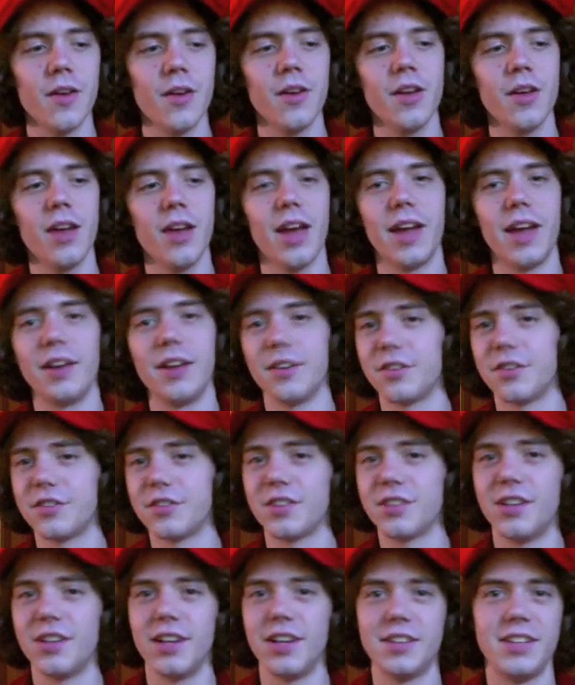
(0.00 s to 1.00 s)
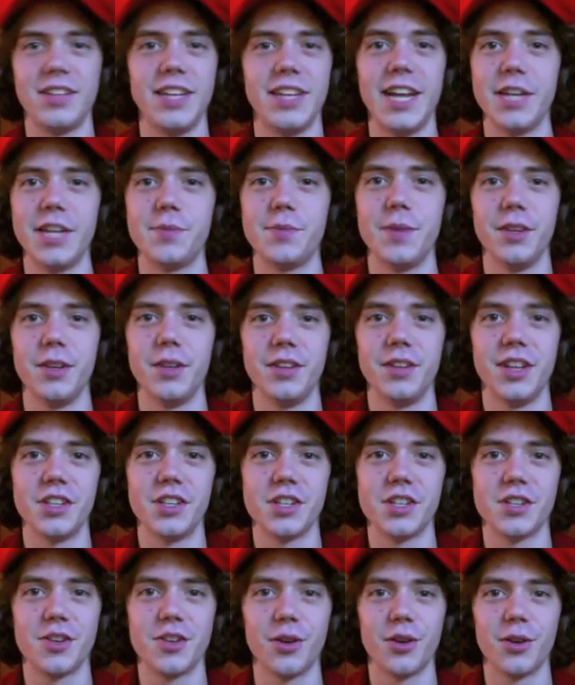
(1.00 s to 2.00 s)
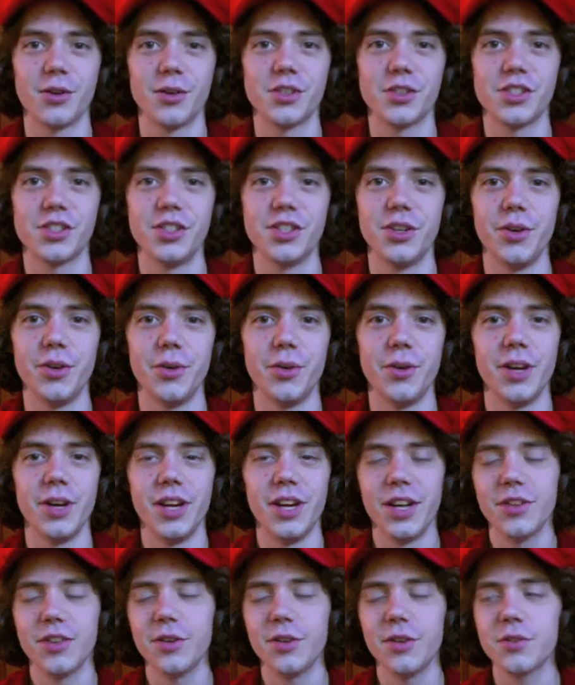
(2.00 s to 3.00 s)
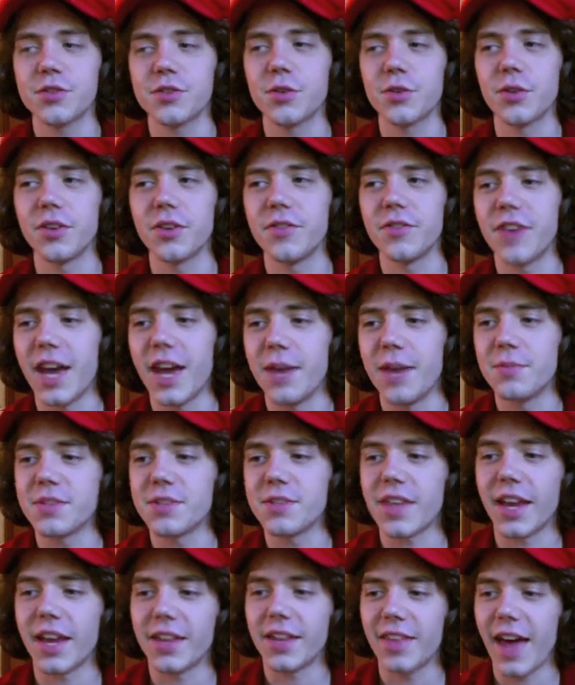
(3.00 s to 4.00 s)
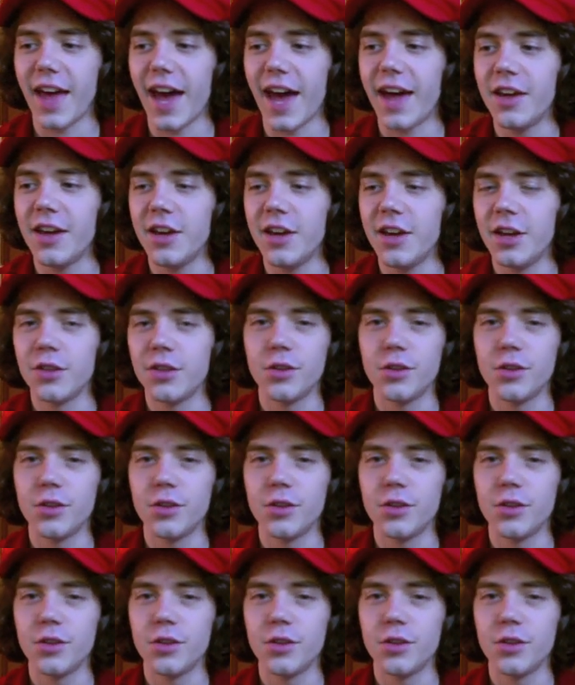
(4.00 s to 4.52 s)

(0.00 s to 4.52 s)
And Teenage Mutant Ninja Turtles 2, those sort of games like that.